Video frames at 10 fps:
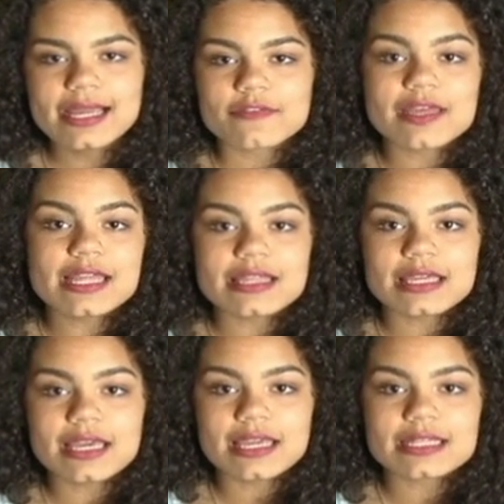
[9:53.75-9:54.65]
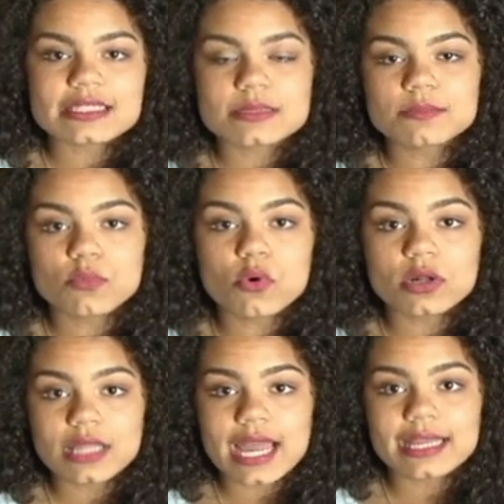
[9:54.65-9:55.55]
If anything, it's
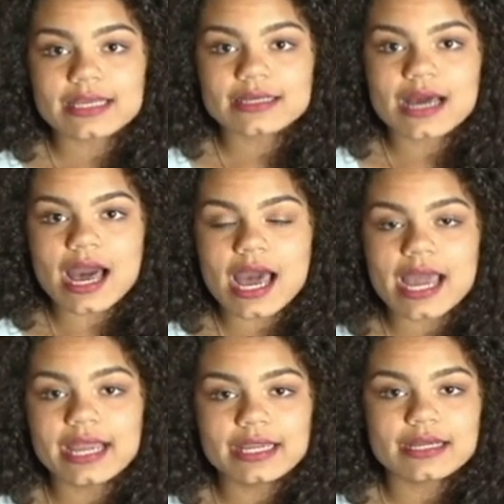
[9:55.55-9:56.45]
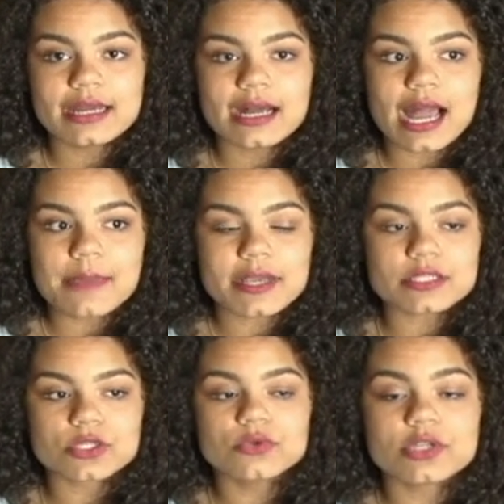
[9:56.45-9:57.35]
more like I I'm
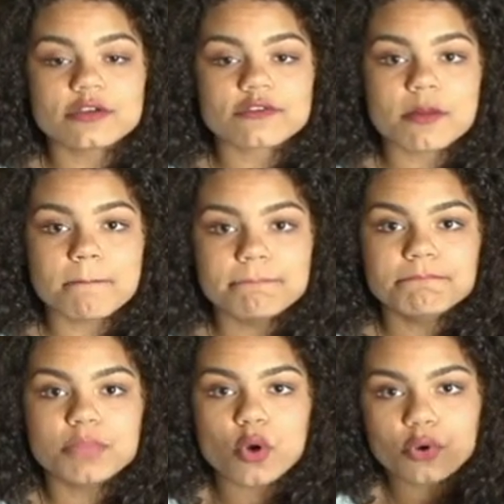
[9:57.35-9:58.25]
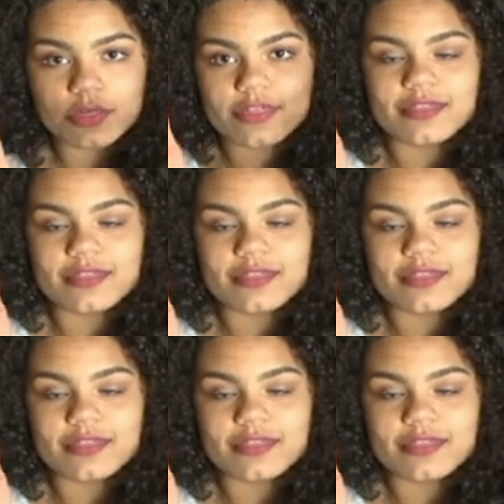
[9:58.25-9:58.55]
excluded from both